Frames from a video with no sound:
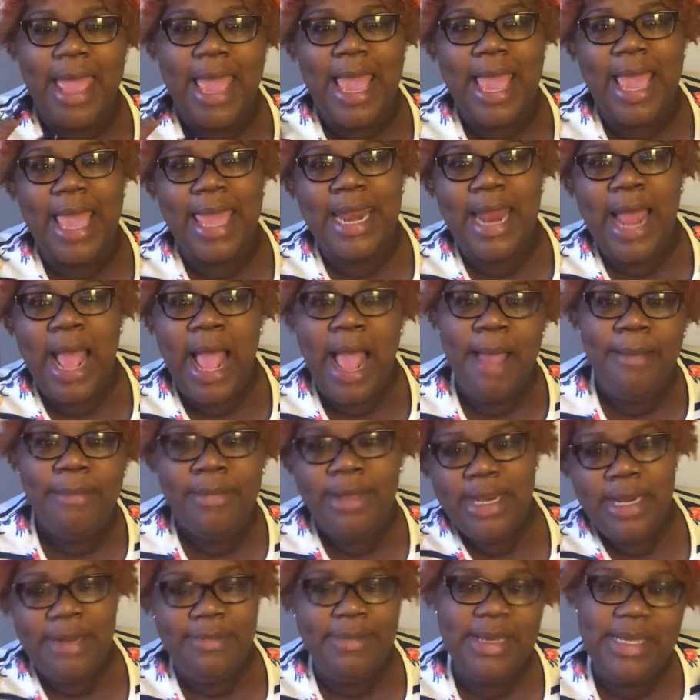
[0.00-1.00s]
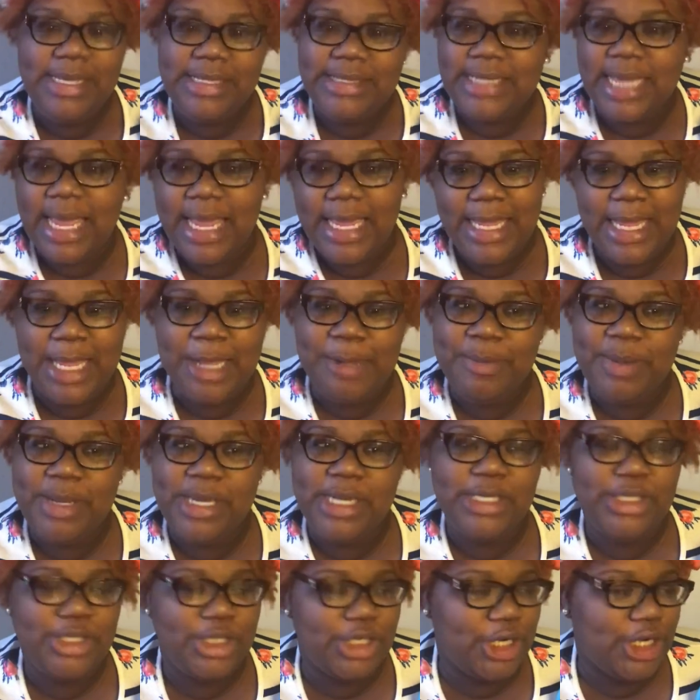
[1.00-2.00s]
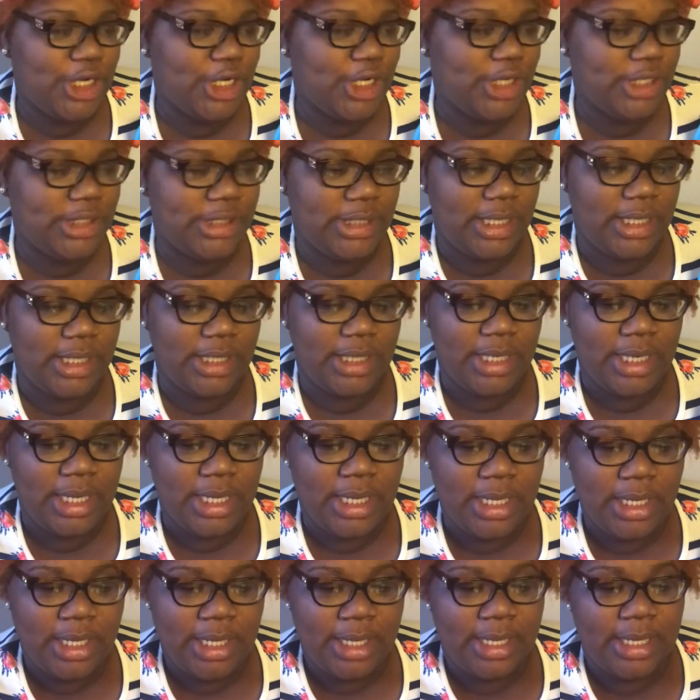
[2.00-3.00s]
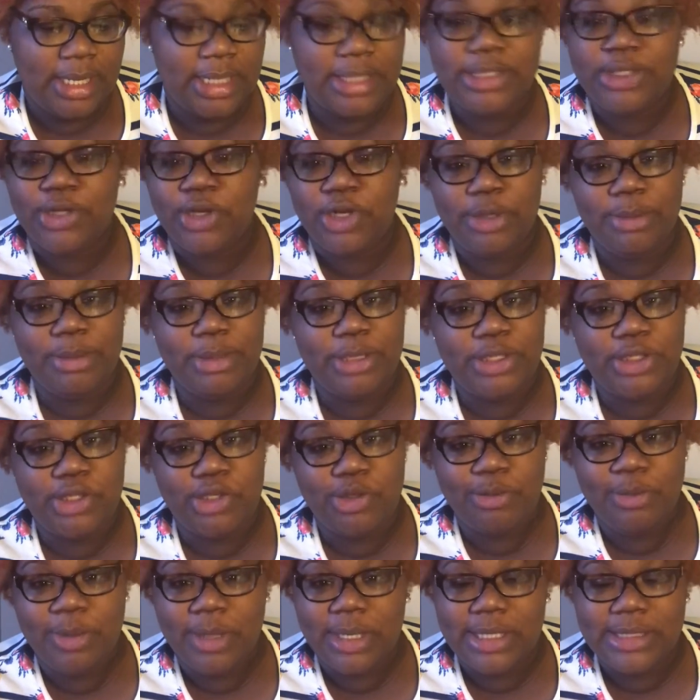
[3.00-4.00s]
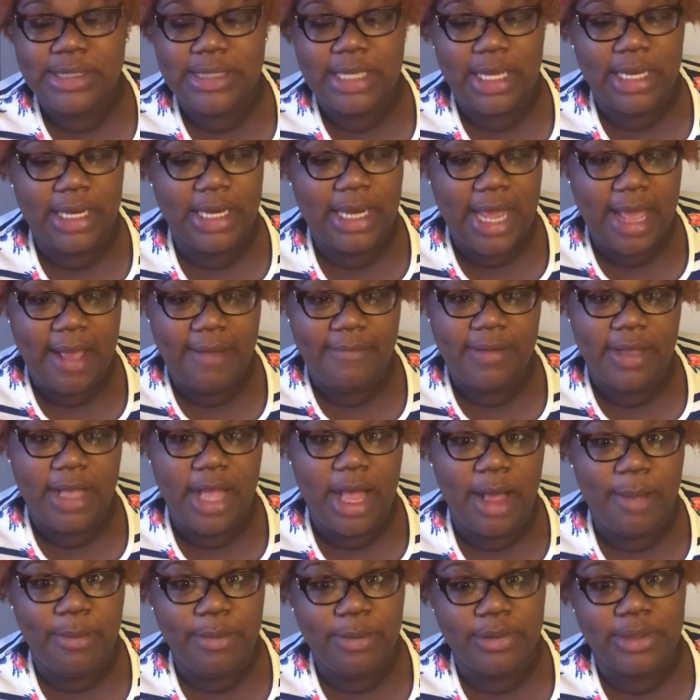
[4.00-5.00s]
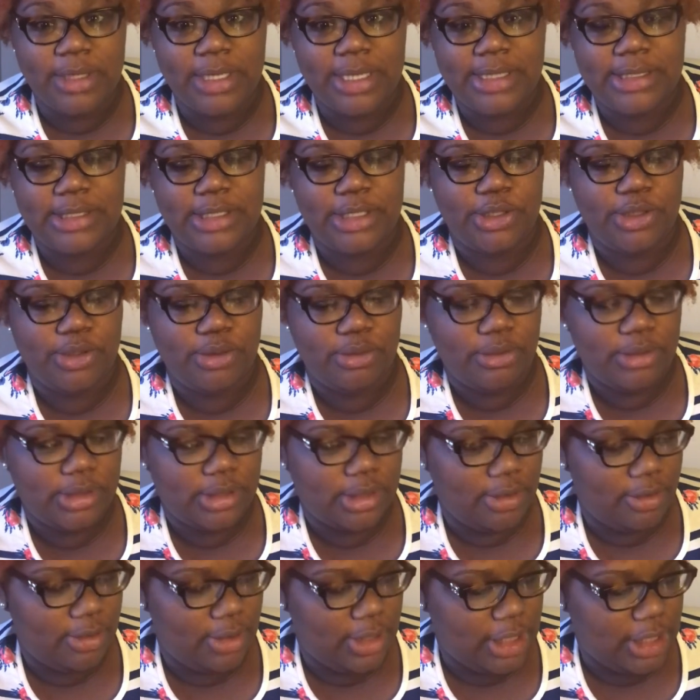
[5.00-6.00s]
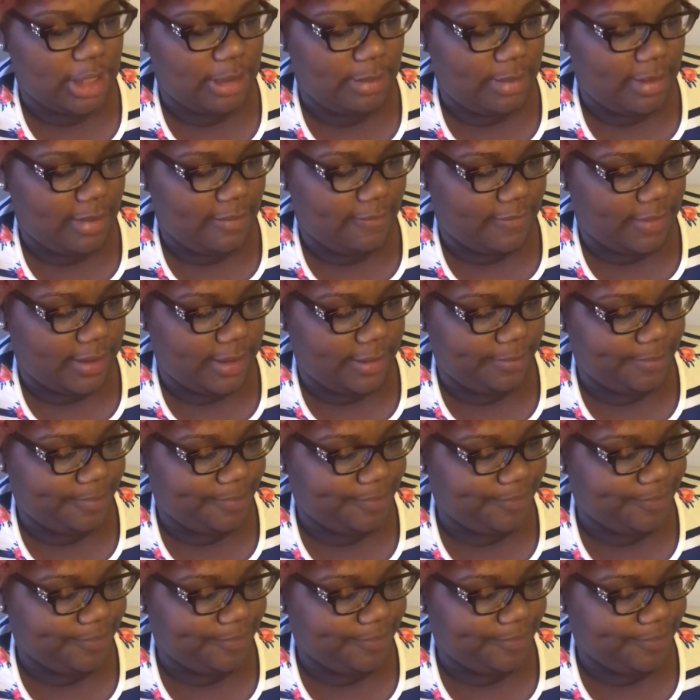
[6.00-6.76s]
And I'm going to be taking pictures, and it's going to be super excited. I have a couple things to do, so it should be fun.